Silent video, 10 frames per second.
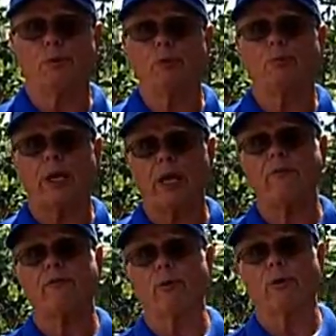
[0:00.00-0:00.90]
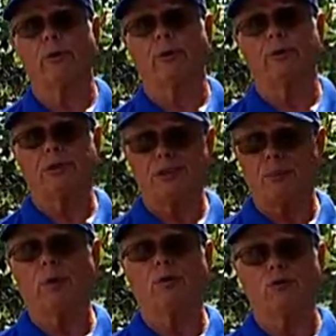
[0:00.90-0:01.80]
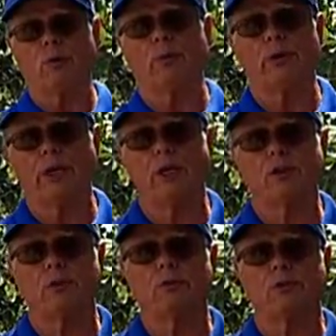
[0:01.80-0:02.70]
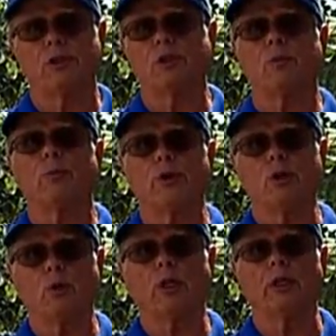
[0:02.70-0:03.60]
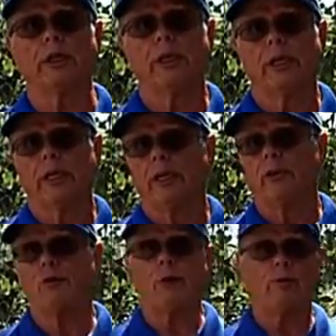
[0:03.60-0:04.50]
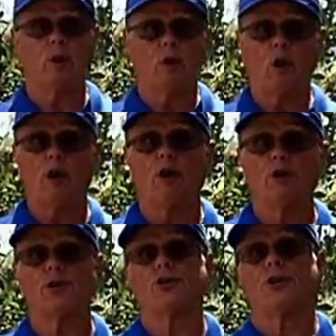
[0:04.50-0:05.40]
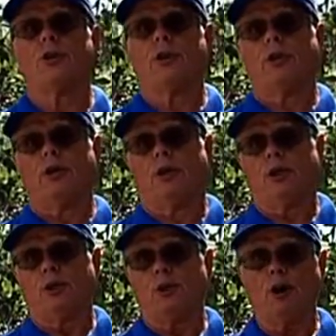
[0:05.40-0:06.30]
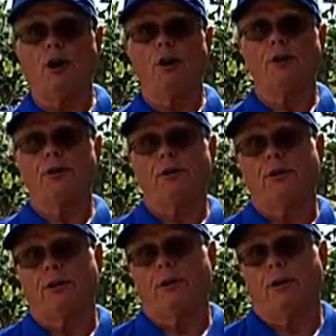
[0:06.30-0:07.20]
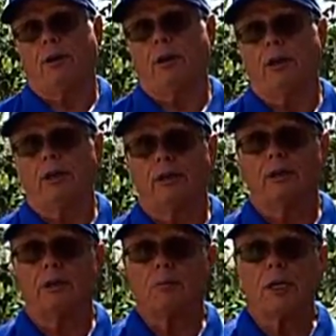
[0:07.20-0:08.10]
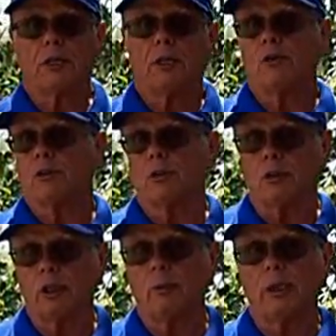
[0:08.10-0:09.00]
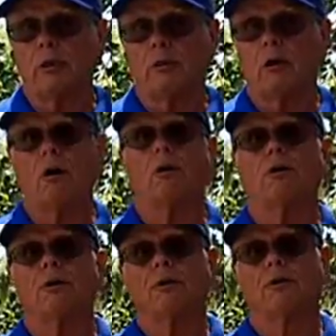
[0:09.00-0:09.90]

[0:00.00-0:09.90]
You pay for the typical drip irrigation system pretty quickly. If you have a large yard, it might take you just a little bit longer.